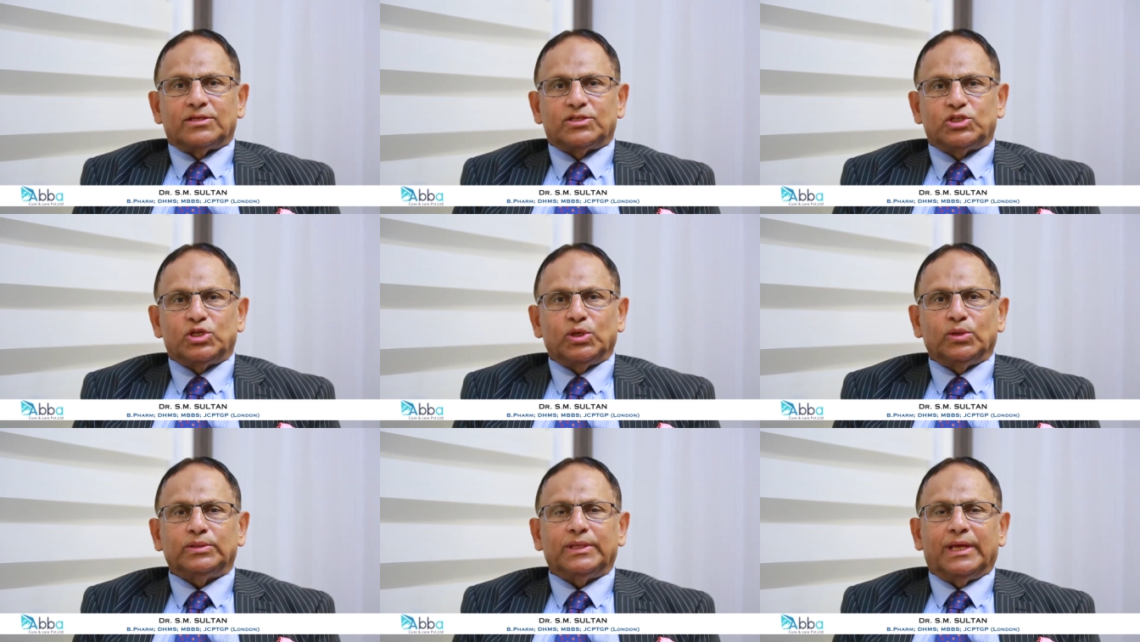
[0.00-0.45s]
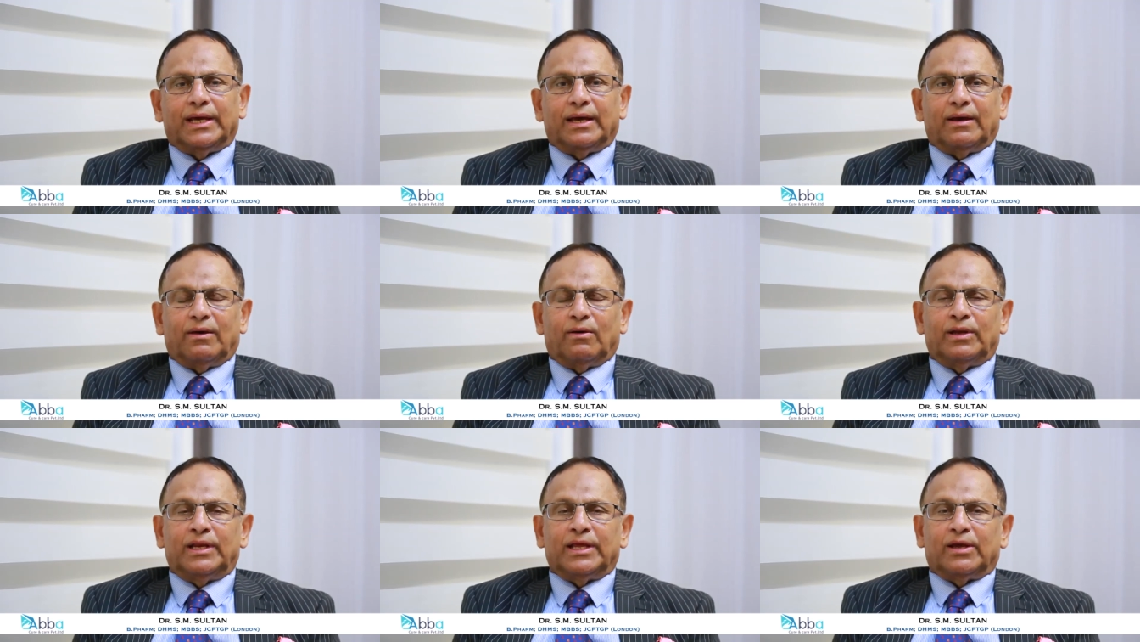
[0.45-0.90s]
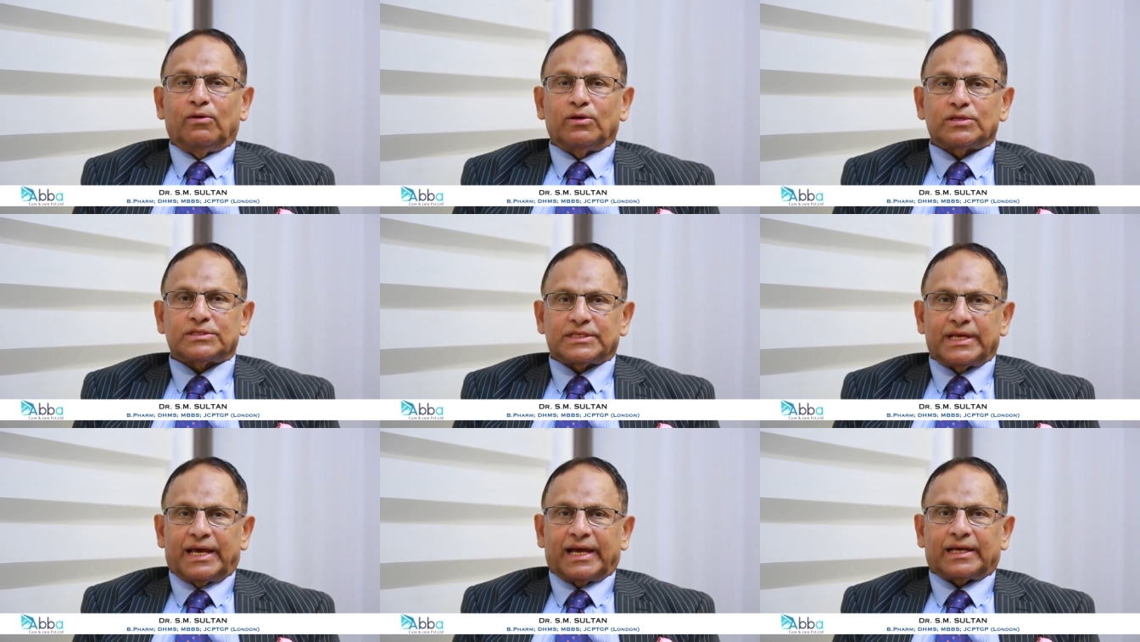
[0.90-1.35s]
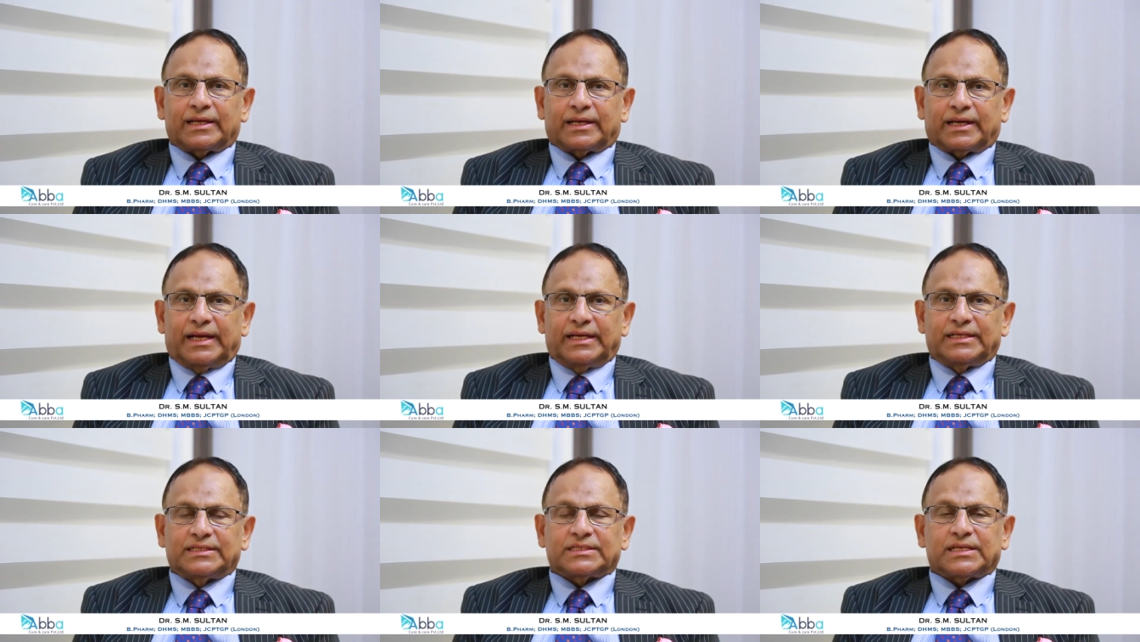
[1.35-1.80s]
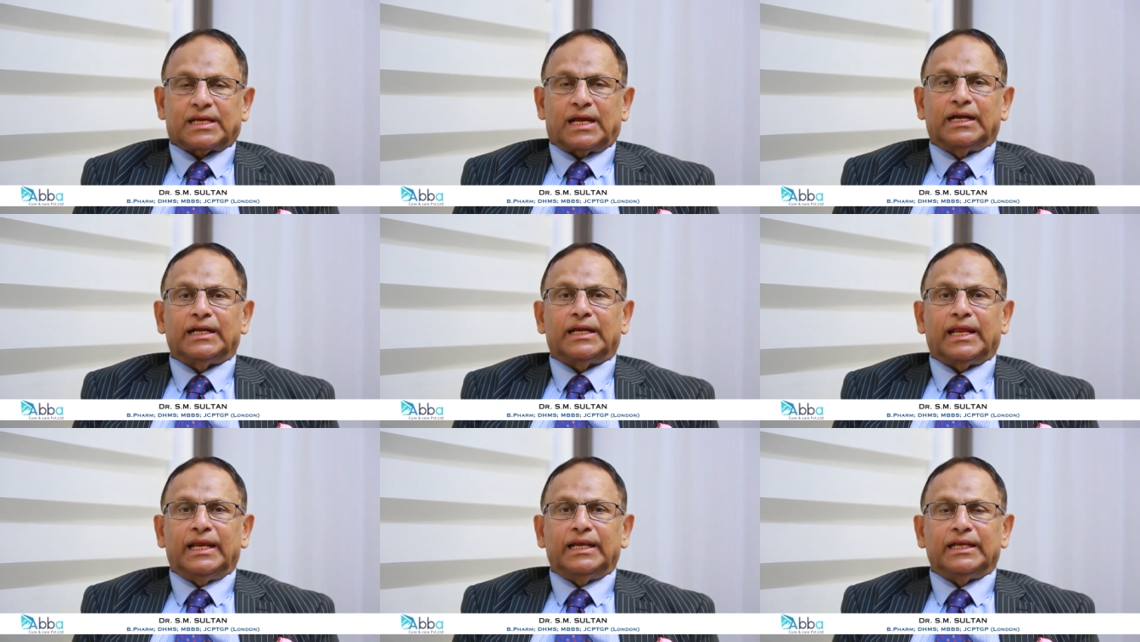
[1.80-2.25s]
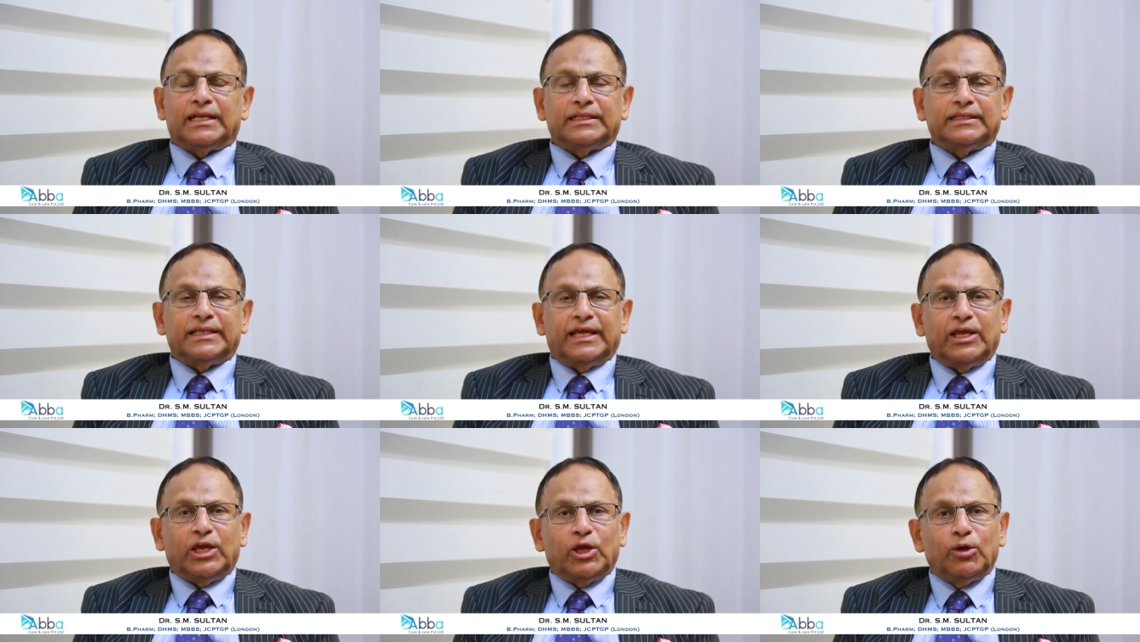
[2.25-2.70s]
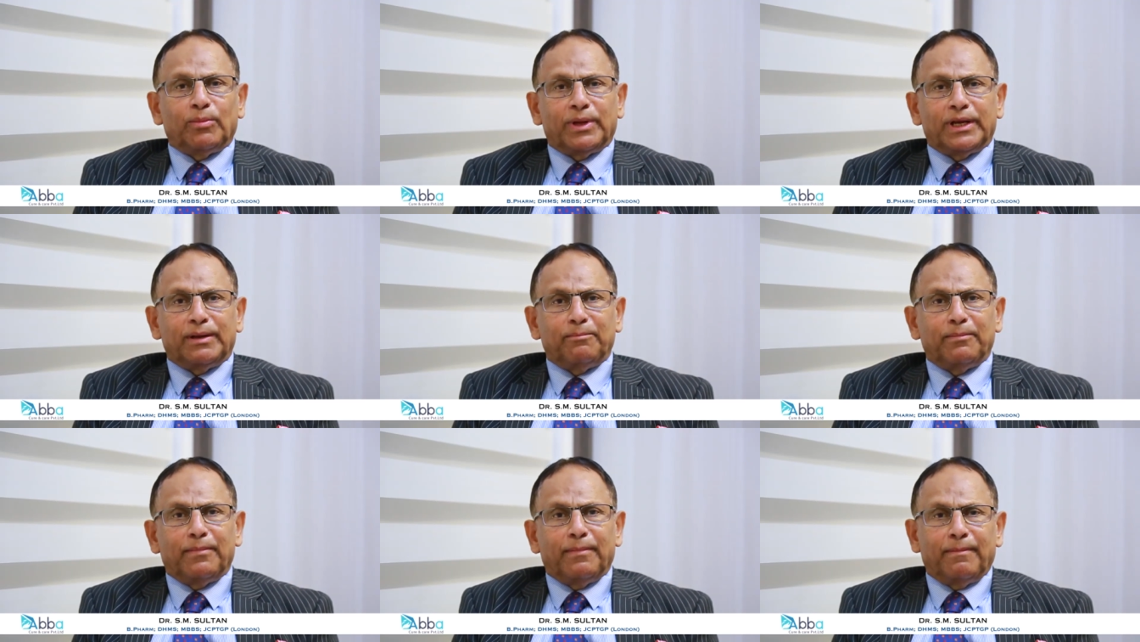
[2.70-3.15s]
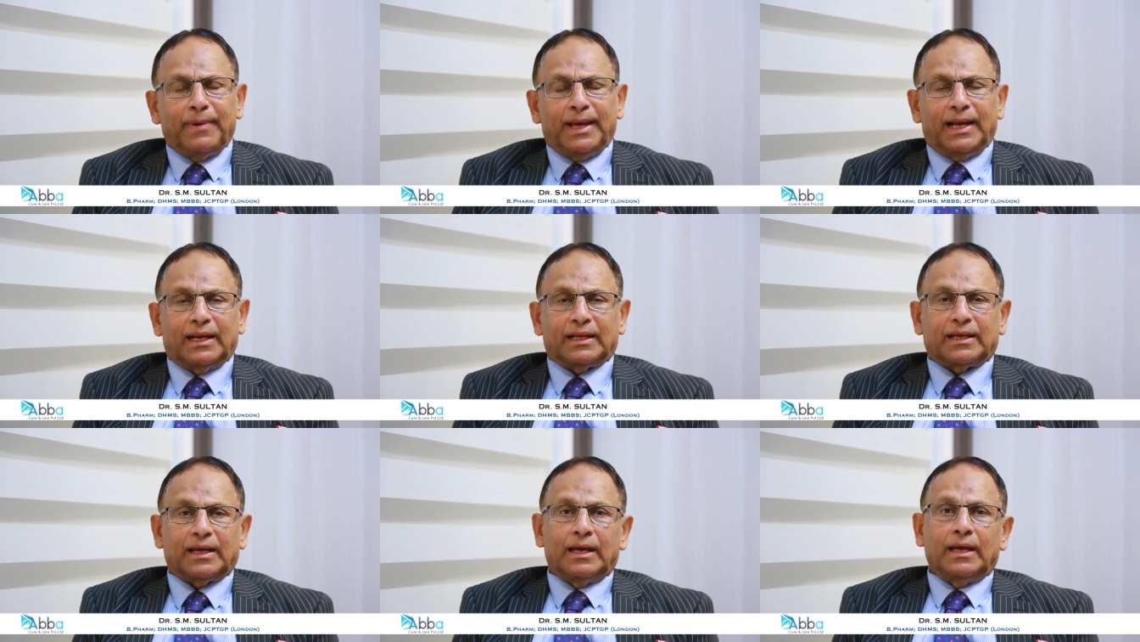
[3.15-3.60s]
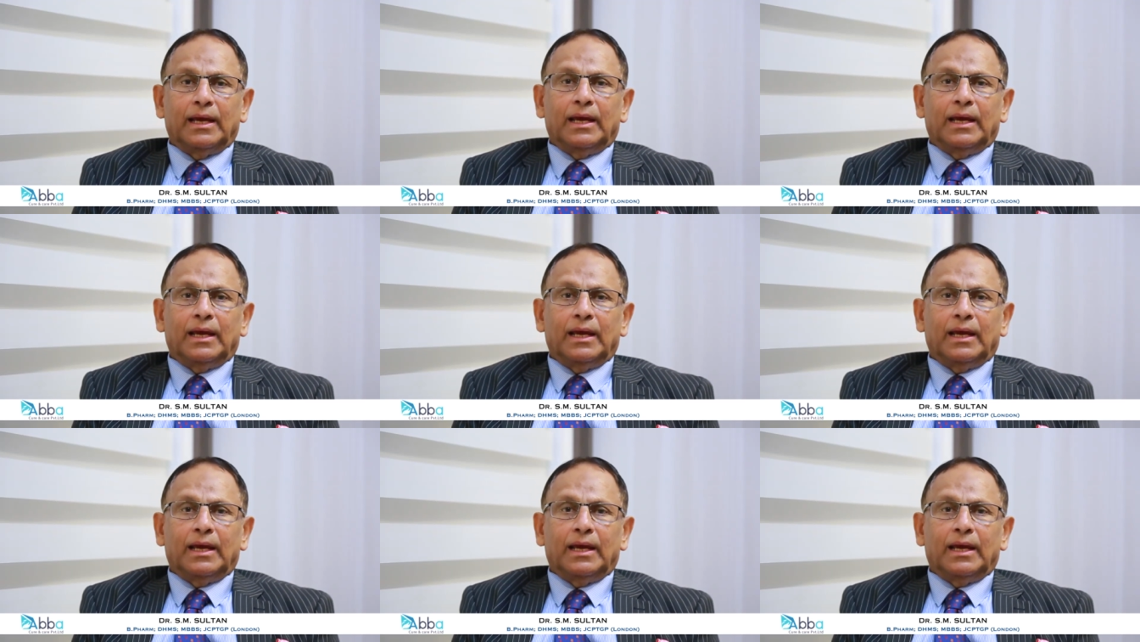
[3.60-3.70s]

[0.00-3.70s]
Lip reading: to the oligosaccharides contained in the human milk,